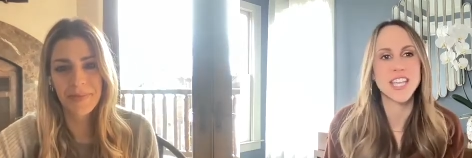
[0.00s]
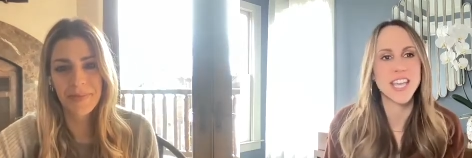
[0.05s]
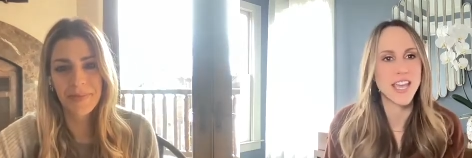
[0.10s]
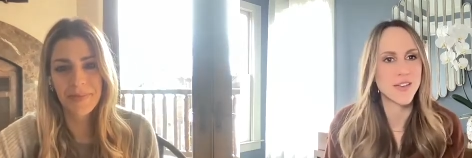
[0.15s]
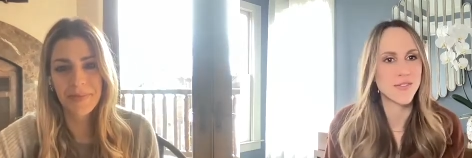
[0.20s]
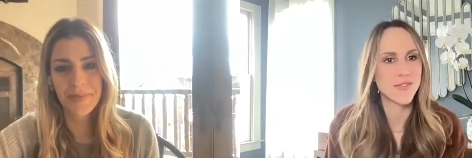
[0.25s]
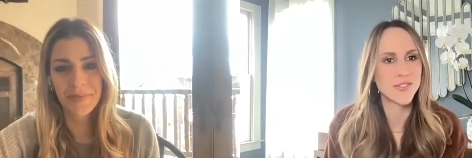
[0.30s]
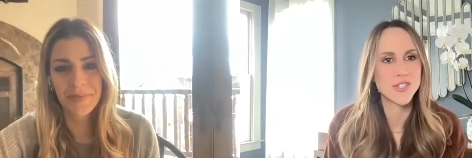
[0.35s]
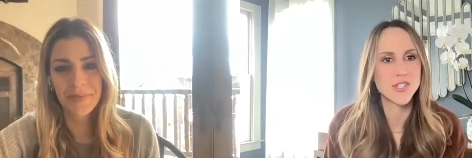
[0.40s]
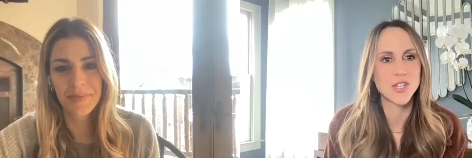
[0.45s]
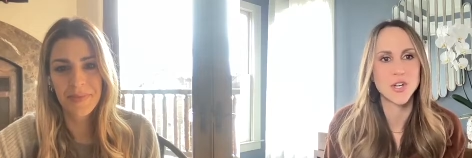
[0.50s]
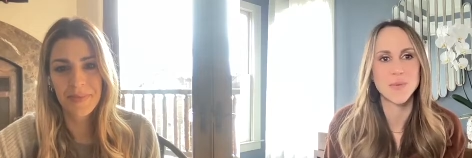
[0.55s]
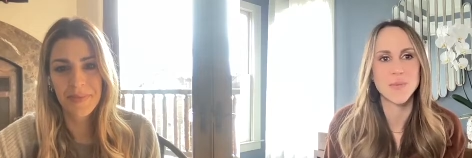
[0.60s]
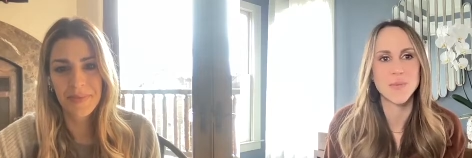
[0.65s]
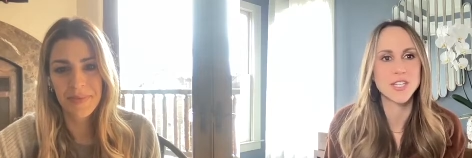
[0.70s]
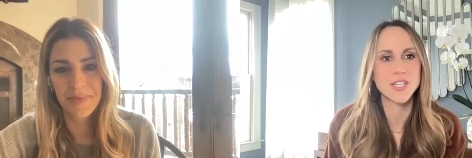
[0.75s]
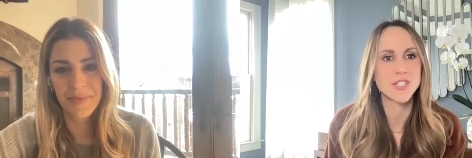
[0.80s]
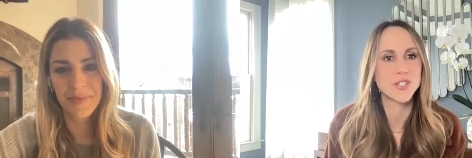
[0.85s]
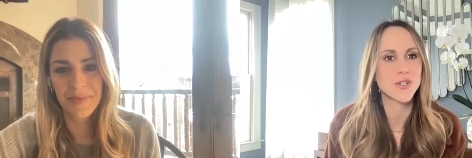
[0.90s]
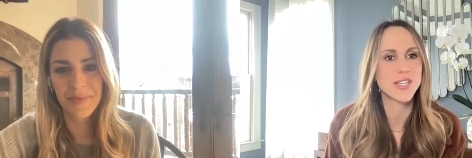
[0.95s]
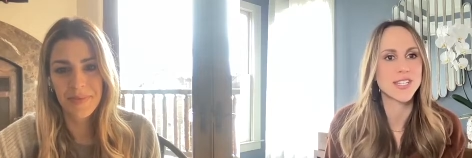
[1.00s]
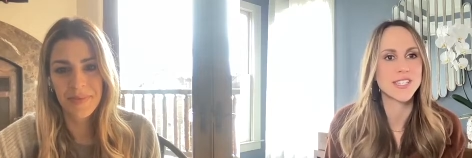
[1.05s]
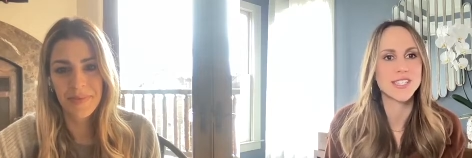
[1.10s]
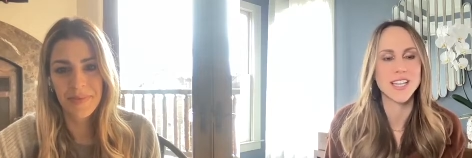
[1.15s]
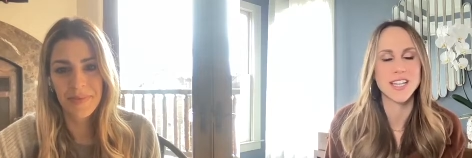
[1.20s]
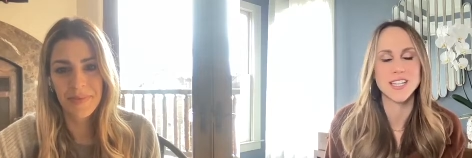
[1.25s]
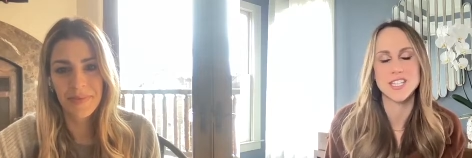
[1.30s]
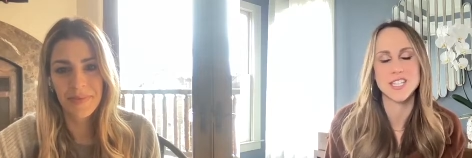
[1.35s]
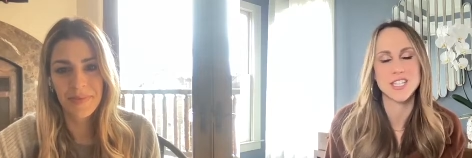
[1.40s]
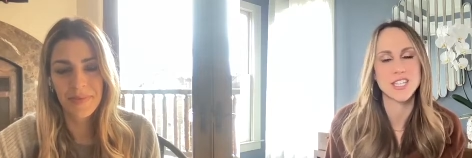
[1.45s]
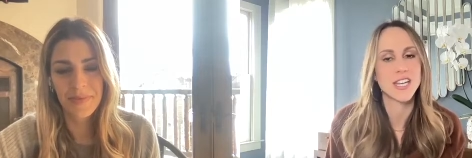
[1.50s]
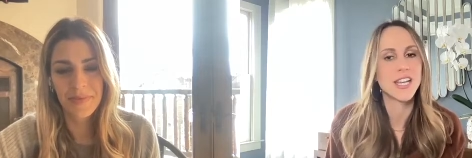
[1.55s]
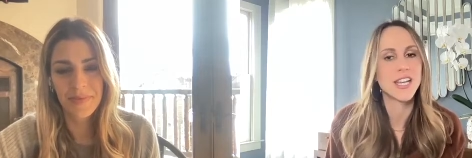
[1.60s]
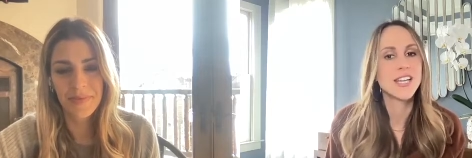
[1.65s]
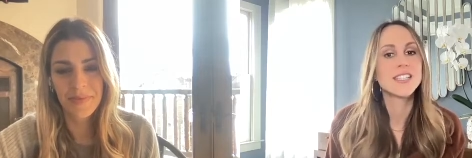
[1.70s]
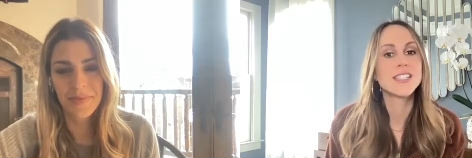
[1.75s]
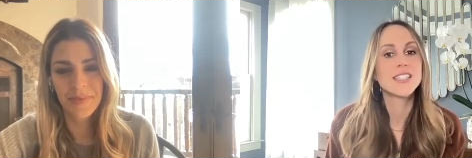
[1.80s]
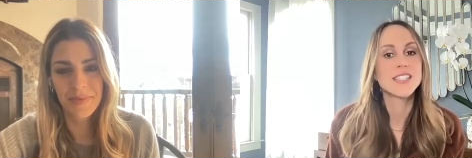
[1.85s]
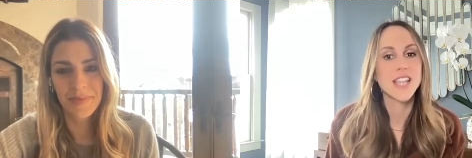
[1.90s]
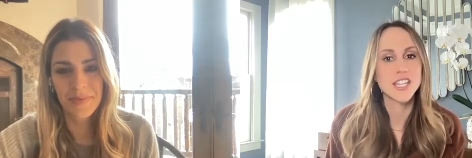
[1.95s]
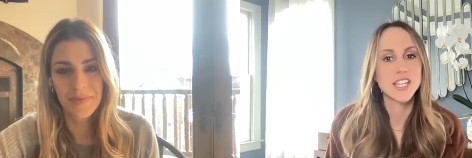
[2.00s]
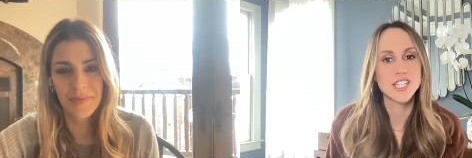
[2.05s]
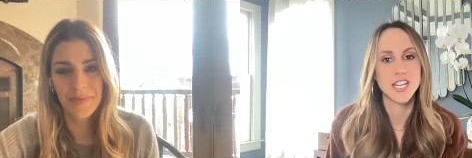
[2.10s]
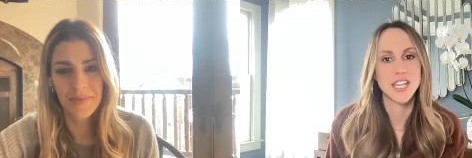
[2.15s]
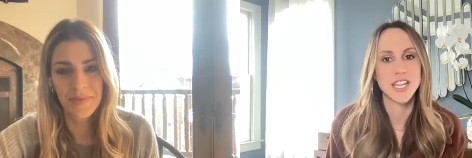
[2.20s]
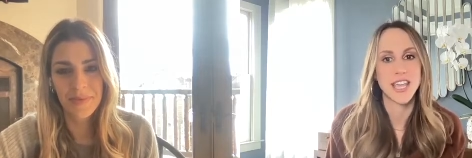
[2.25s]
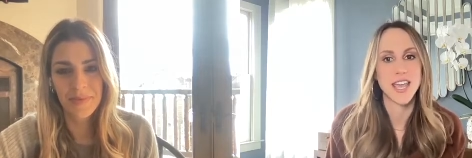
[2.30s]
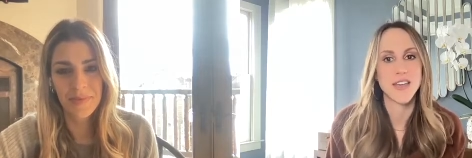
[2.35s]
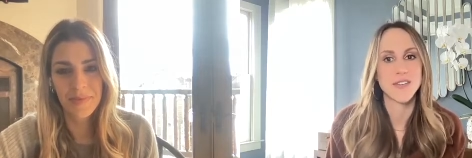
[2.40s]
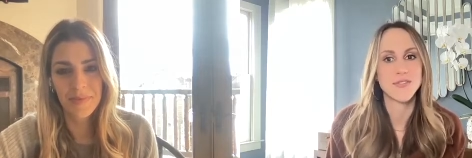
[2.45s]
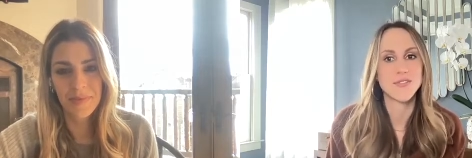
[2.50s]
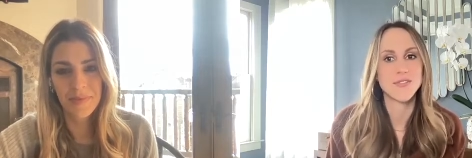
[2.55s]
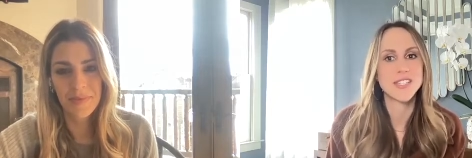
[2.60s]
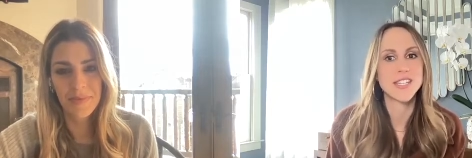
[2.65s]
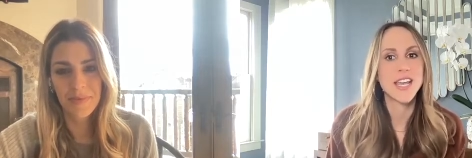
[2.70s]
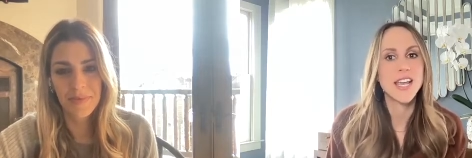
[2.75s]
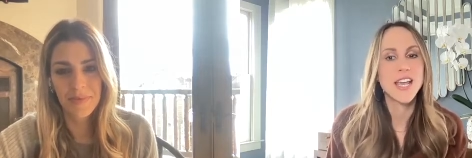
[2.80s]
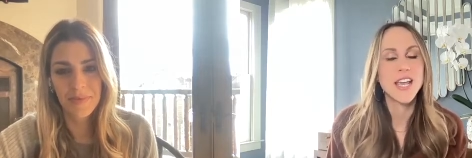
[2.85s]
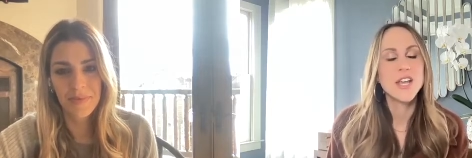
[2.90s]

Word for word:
Speaker 1: a gift your ministry is such such a gift